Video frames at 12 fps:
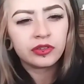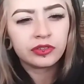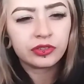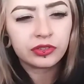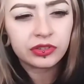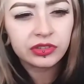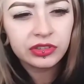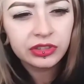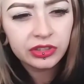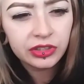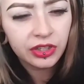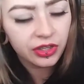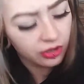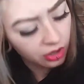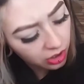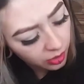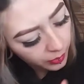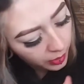As you can see, the
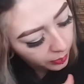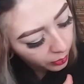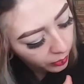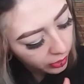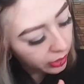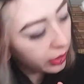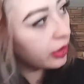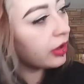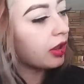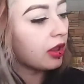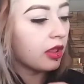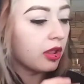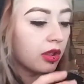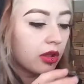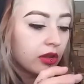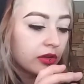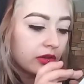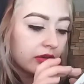dark purple one,
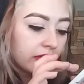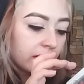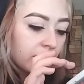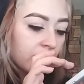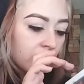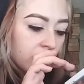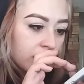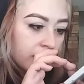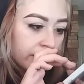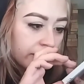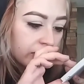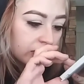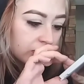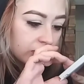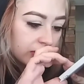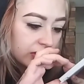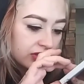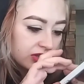and this
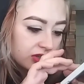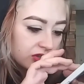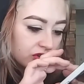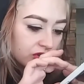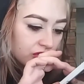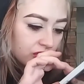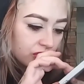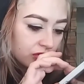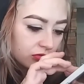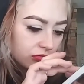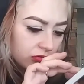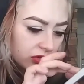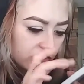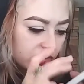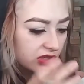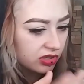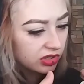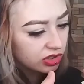one is a is
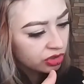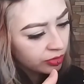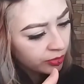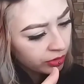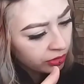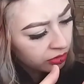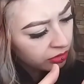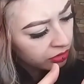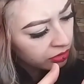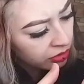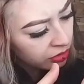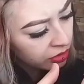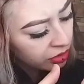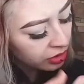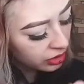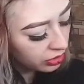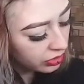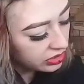this a shimmer?
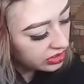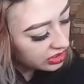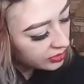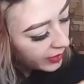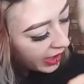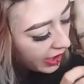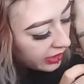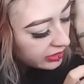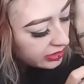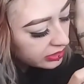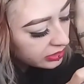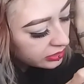No, this is a matte.